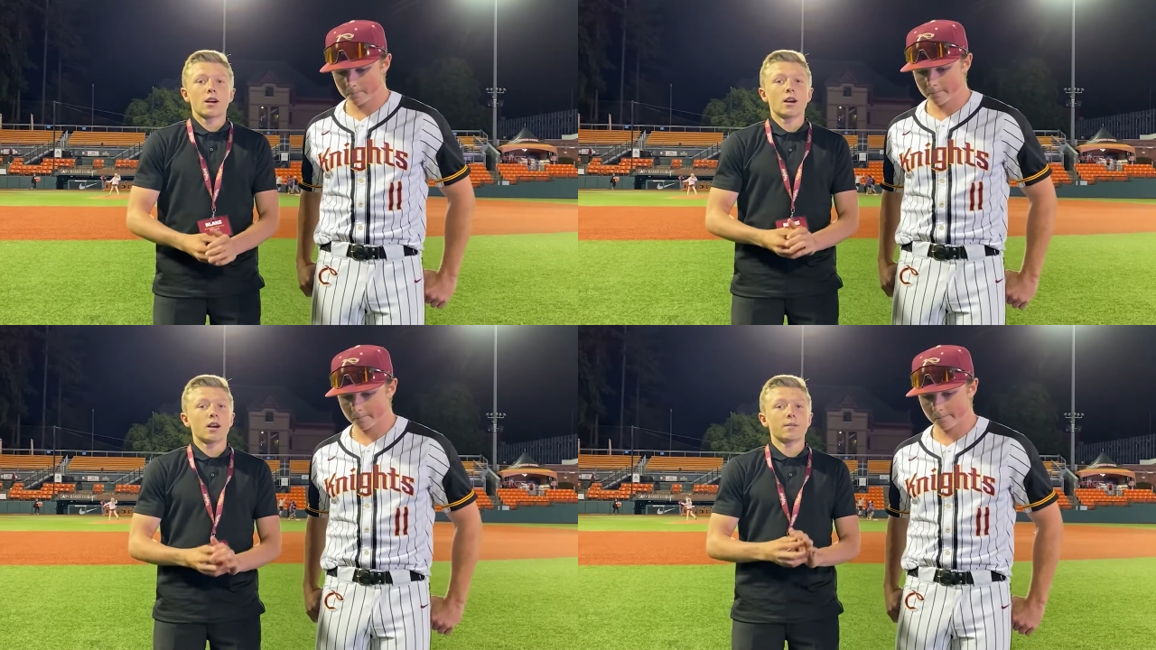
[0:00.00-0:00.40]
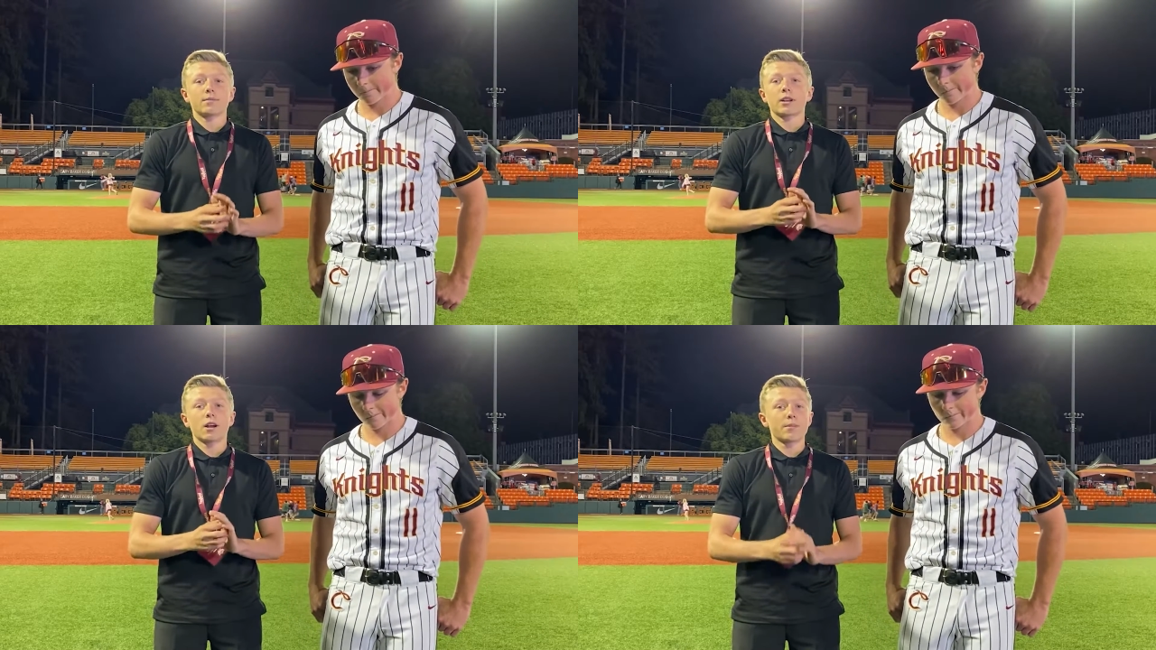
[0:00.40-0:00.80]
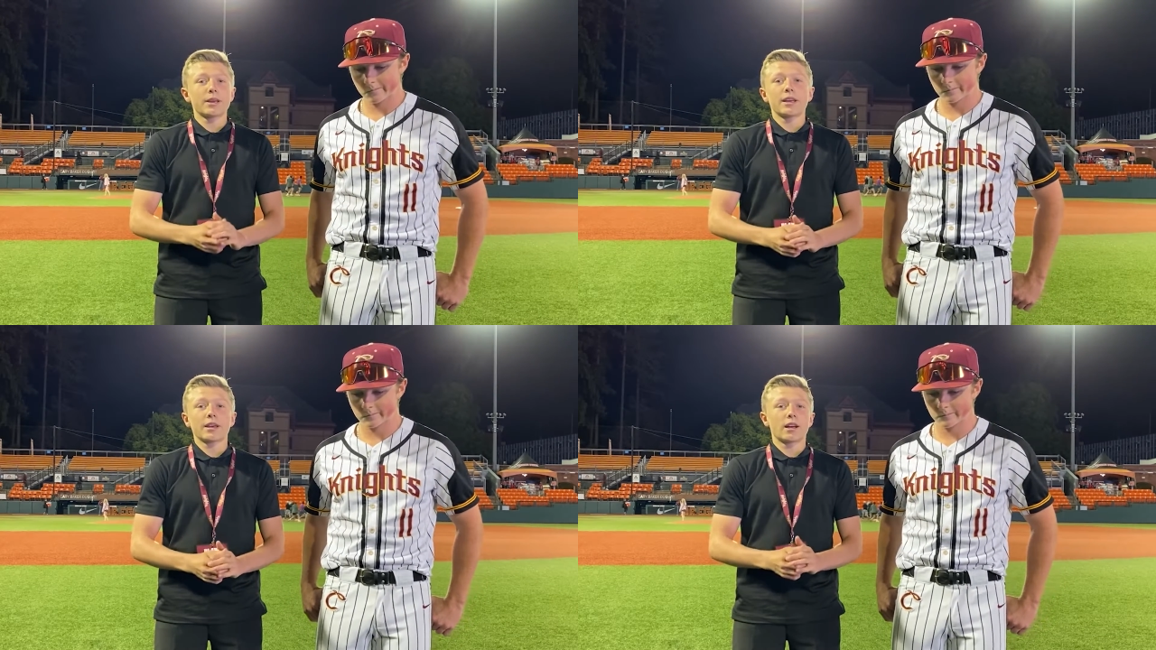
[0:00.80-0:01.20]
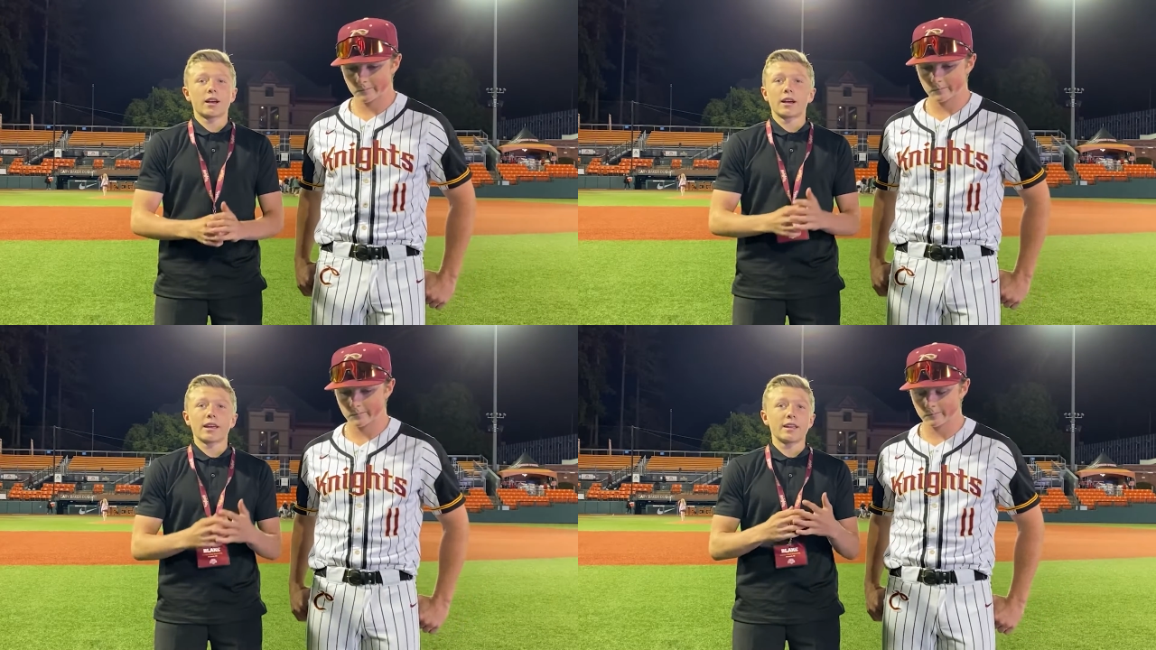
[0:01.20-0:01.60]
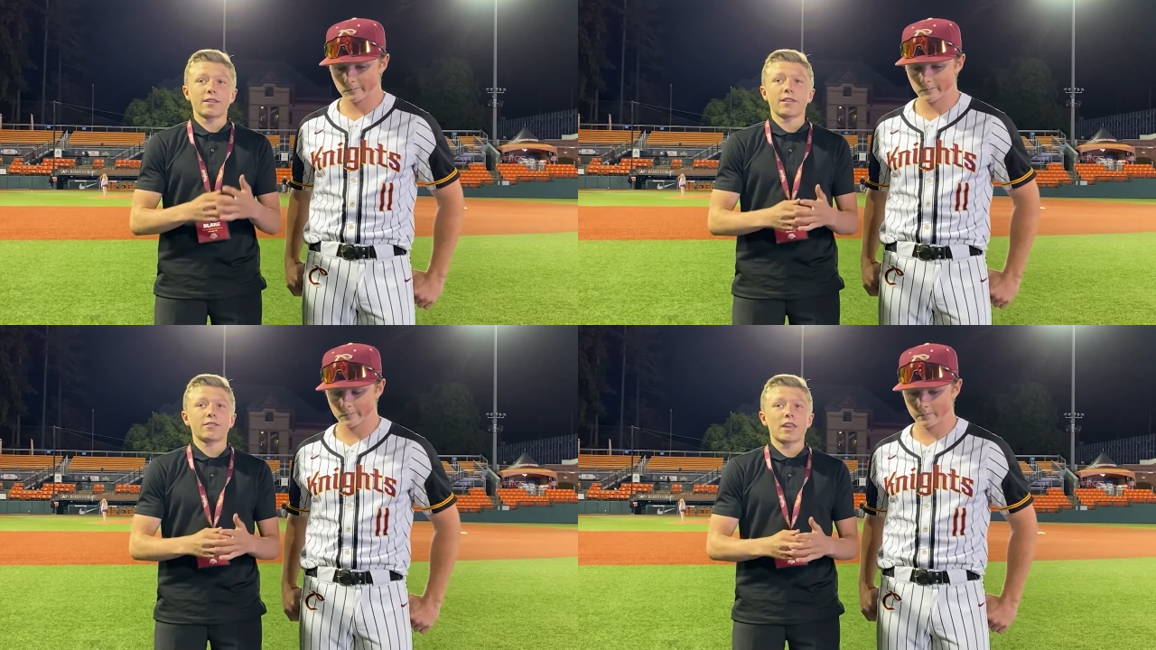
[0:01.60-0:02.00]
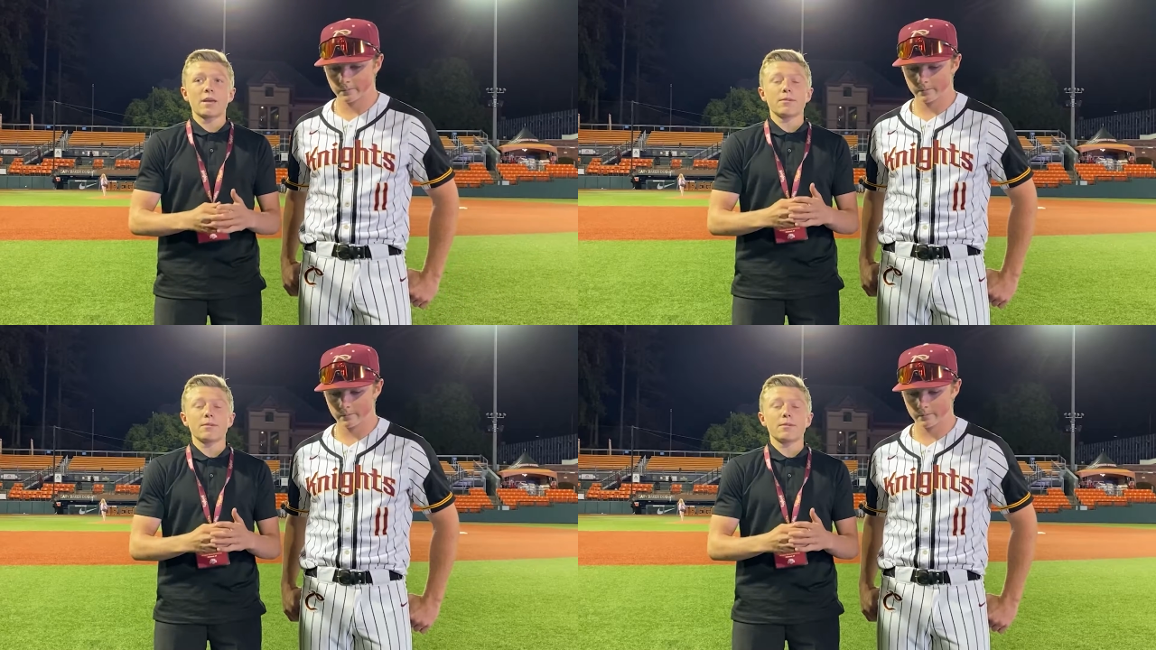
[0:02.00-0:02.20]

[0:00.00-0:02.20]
Speaker 1: um, coming uh, into this game,